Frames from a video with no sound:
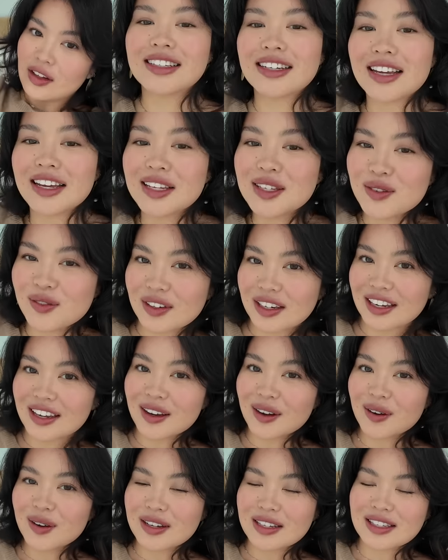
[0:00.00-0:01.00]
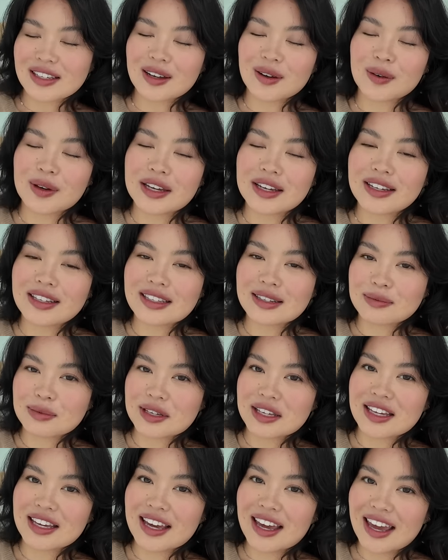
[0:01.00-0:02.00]
Today's video is going to
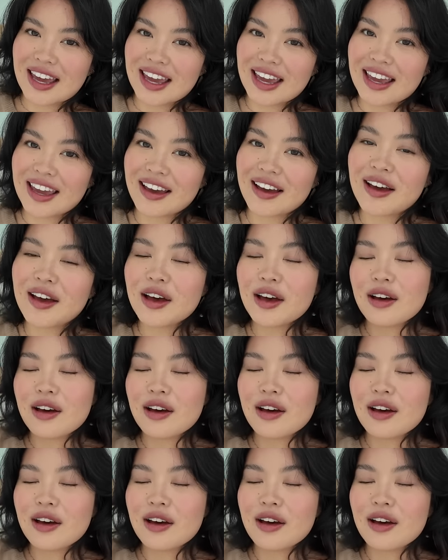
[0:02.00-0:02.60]
be a